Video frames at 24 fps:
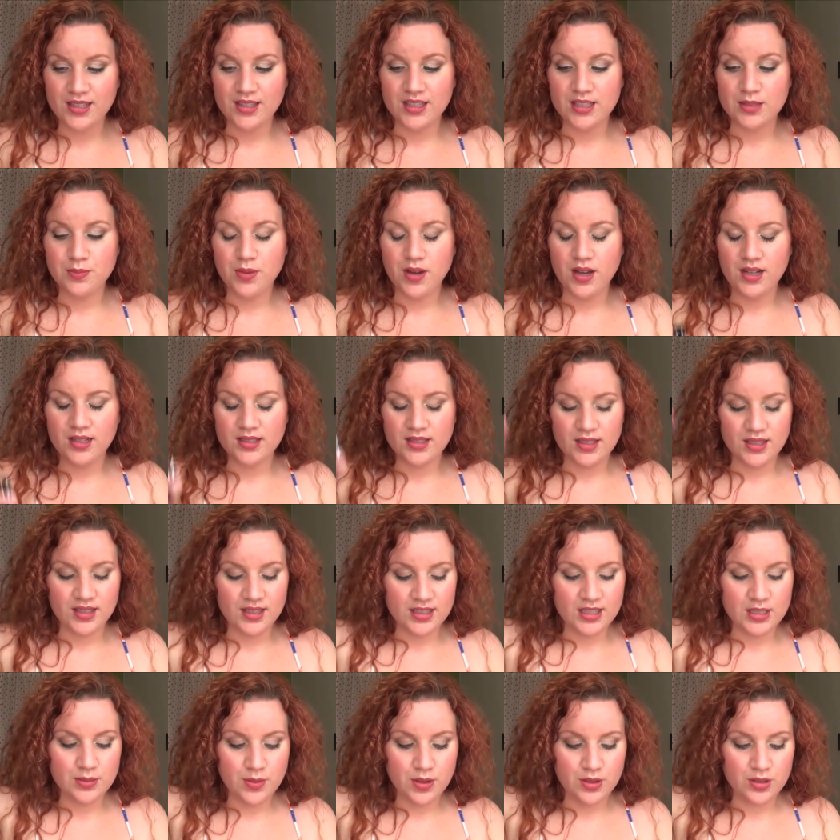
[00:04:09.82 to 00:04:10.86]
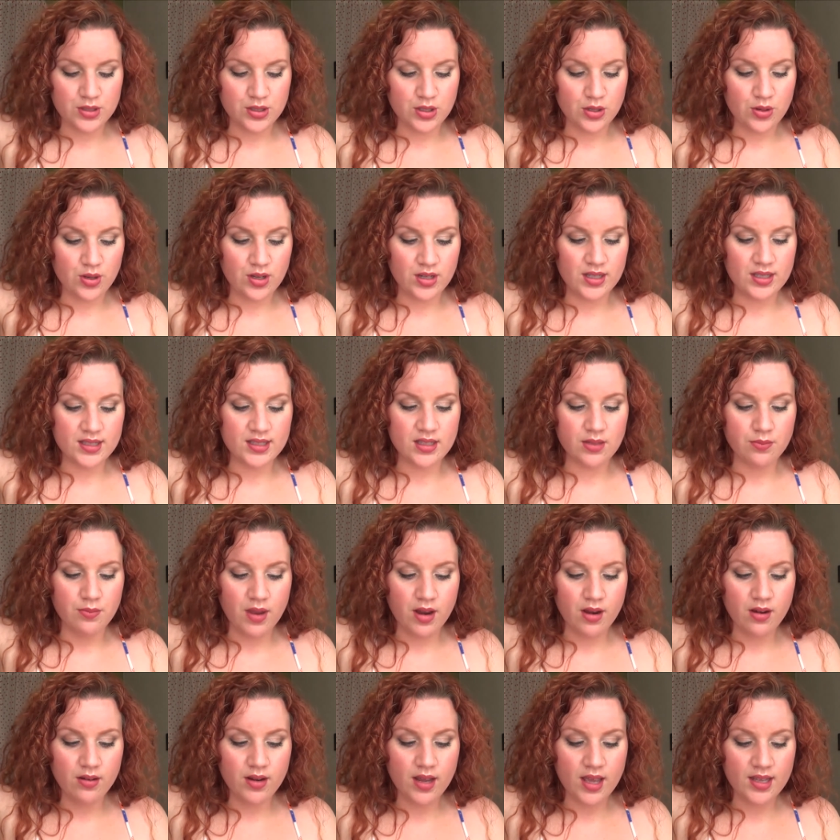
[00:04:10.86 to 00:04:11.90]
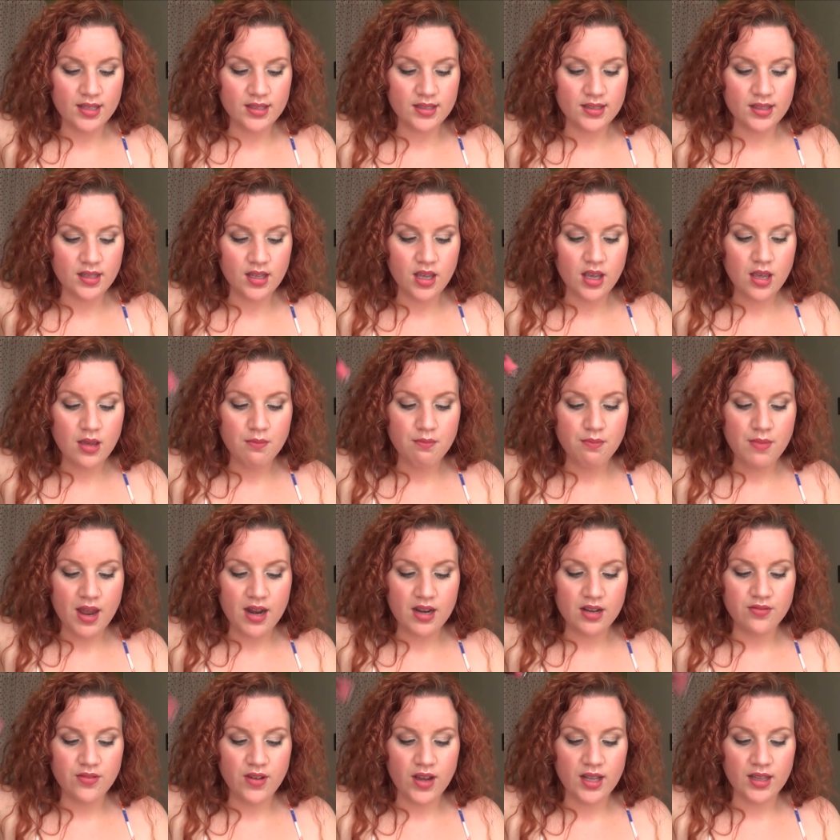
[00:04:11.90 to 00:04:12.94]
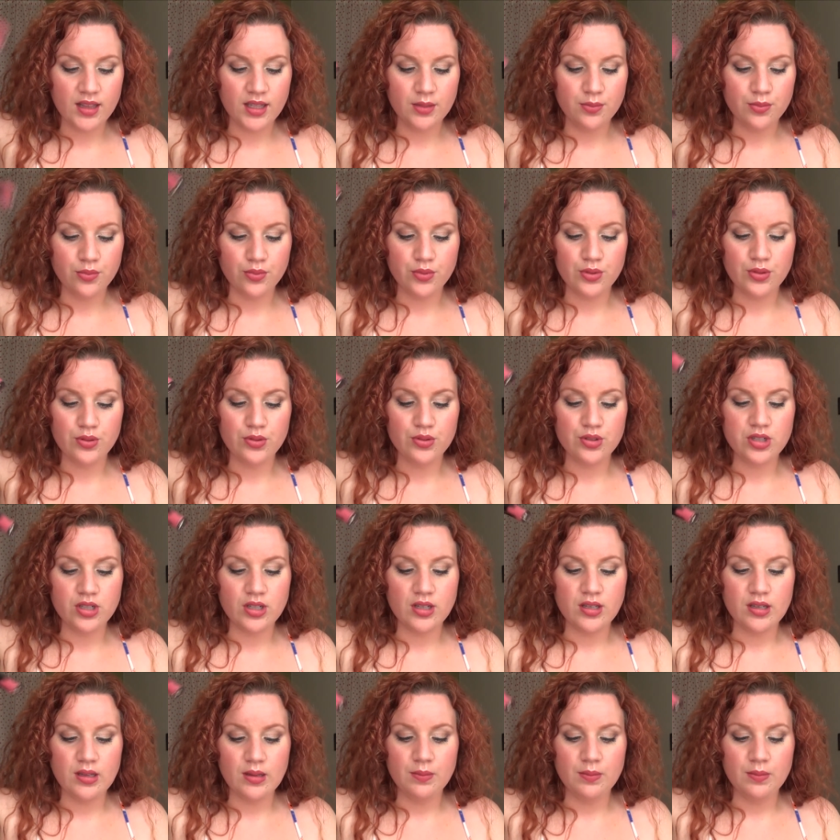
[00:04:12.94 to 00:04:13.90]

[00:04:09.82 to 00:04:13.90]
this box, and it smells so good, is the Marinus Mattify Lip Rouge.